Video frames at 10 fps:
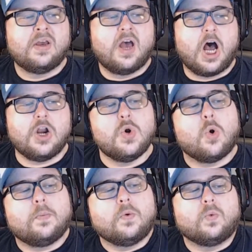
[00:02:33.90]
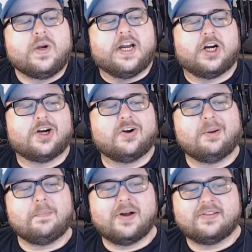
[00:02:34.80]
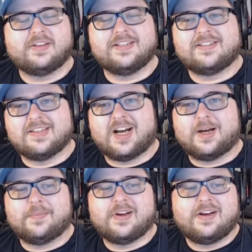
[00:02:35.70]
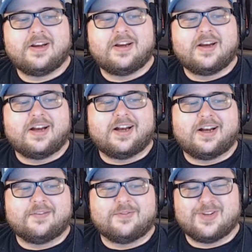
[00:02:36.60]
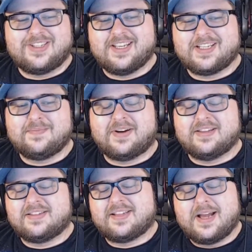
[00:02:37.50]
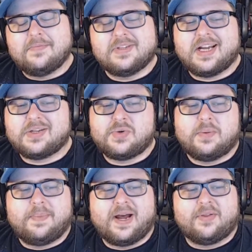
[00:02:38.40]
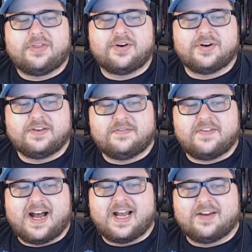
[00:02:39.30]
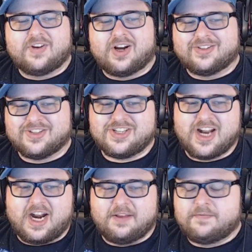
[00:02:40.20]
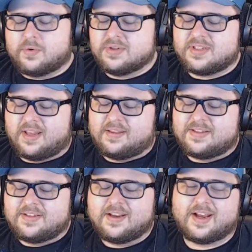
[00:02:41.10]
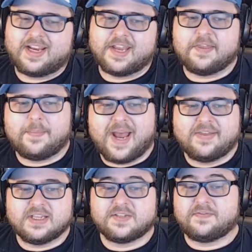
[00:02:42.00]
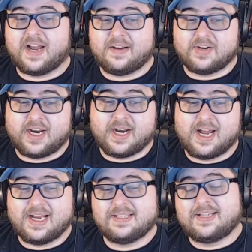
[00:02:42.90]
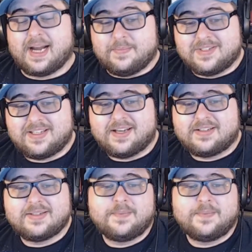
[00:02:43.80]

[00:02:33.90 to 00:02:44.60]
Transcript: A normal reoccurring monthly sub for 6 months comes out to about $35.94. Again, the math is $5.99 times 6.